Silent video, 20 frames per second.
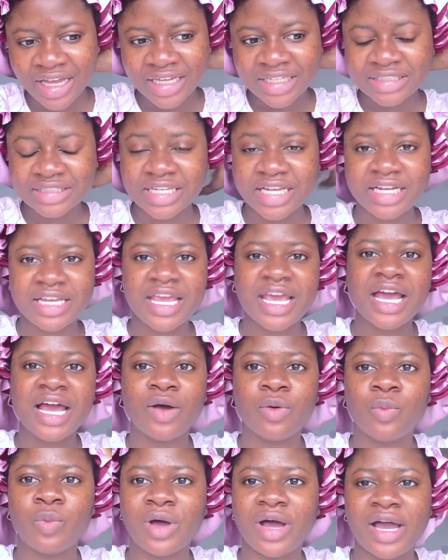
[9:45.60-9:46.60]
Then yeah,
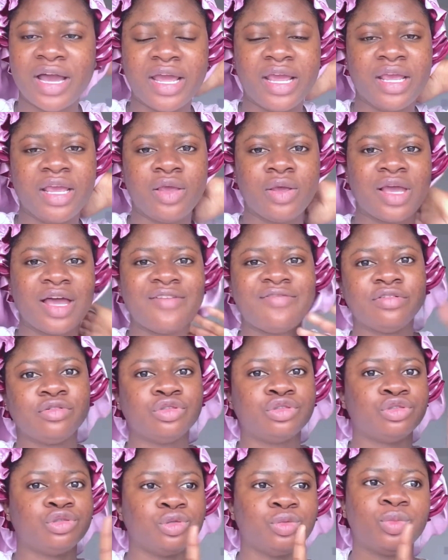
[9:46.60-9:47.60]
I have a
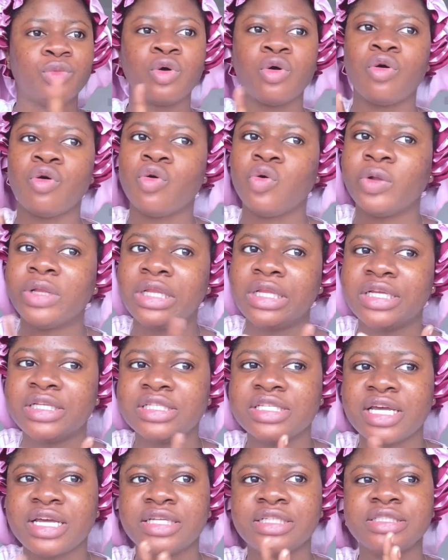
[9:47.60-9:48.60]
Zoom call
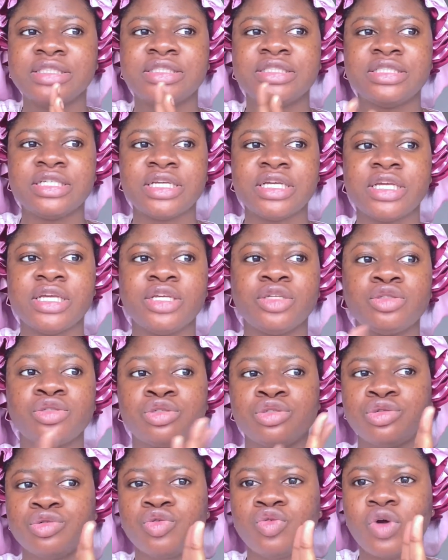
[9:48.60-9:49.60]
later in the day.
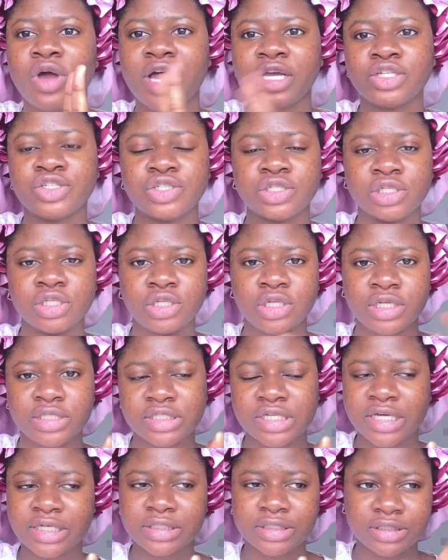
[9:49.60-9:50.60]
Later
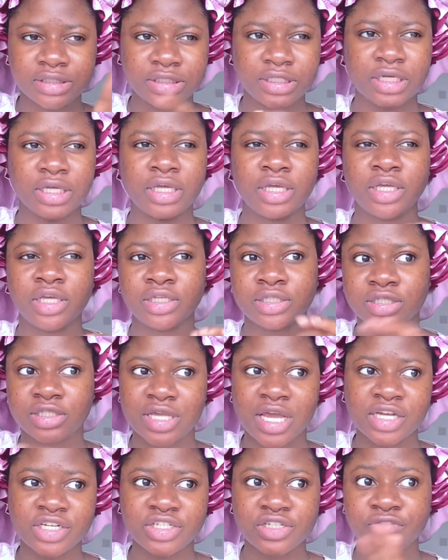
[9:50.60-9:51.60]
in the day. It's
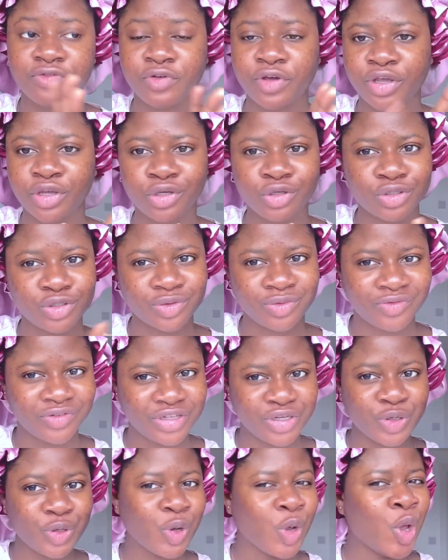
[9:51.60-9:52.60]
actually for a YouTube
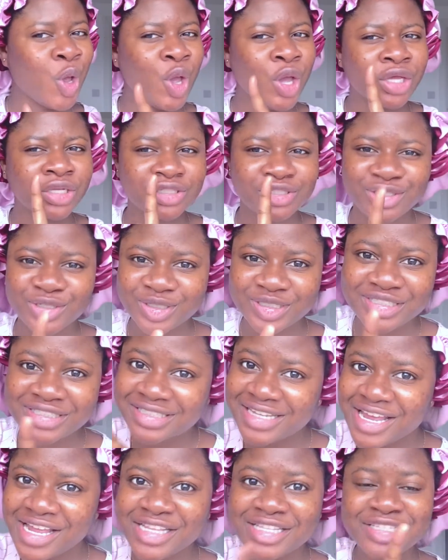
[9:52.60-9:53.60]
video, so
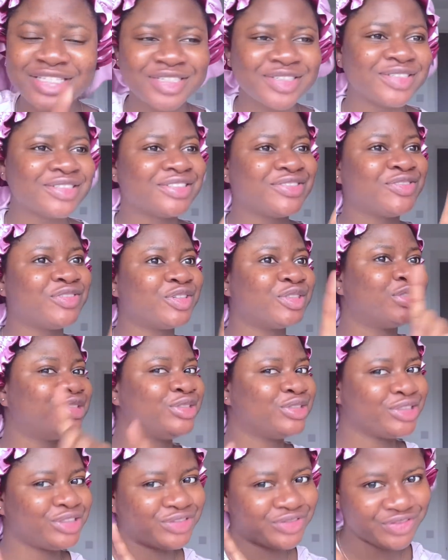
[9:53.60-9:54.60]
stay tuned for
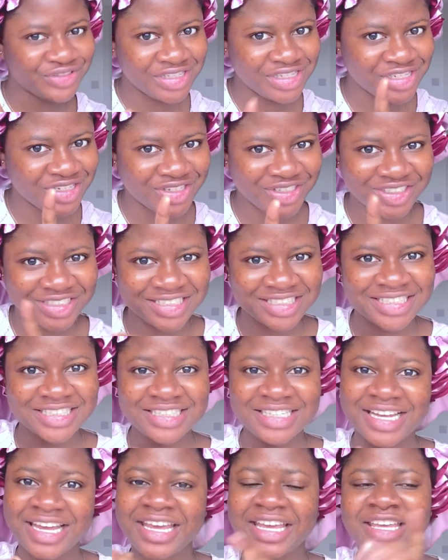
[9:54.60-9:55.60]
those videos.
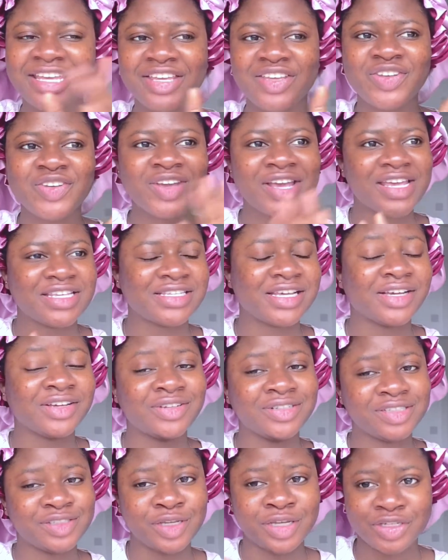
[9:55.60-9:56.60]
Like, you guys are going
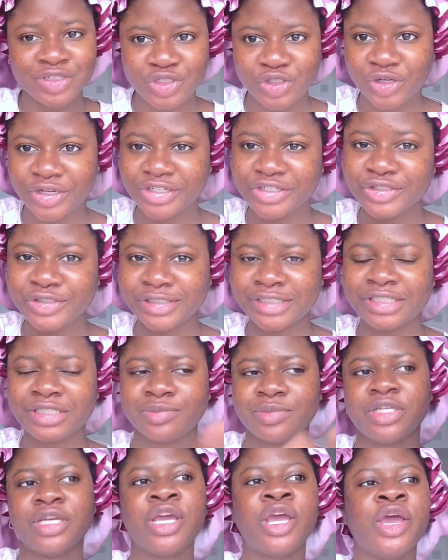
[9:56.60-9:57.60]
to enjoy it, trust
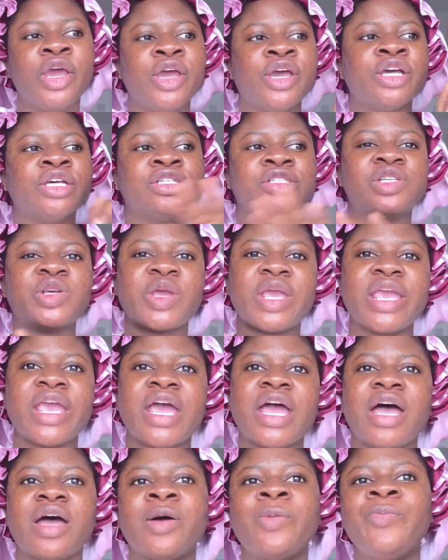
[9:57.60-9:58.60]
me. So
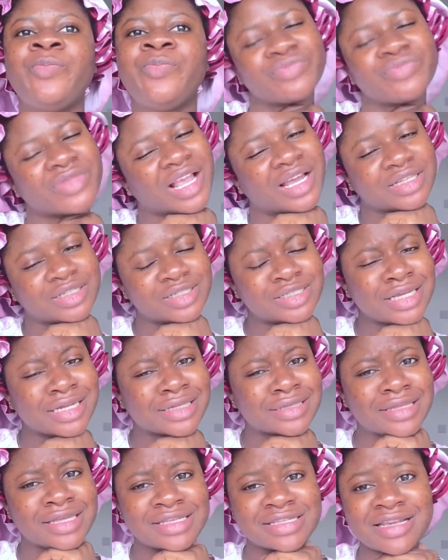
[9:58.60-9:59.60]
yeah, those are
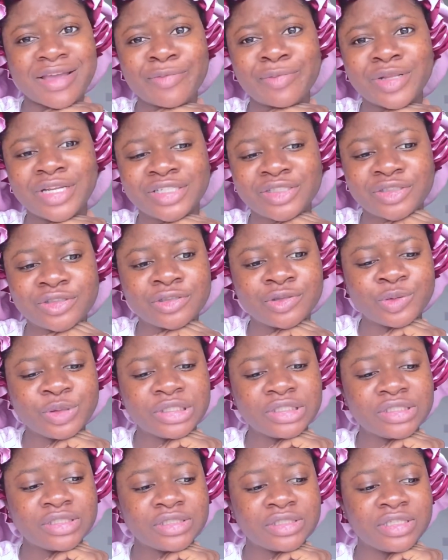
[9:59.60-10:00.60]
things I plan on doing
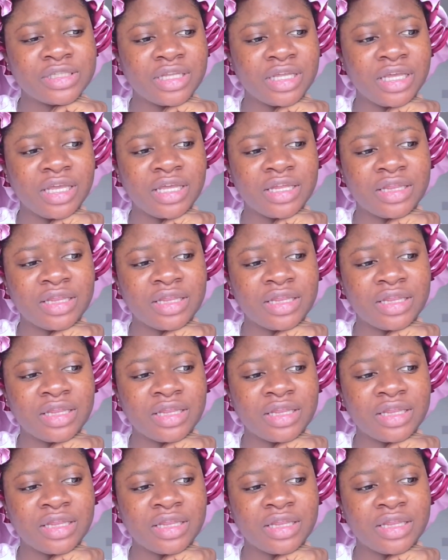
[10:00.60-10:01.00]
today.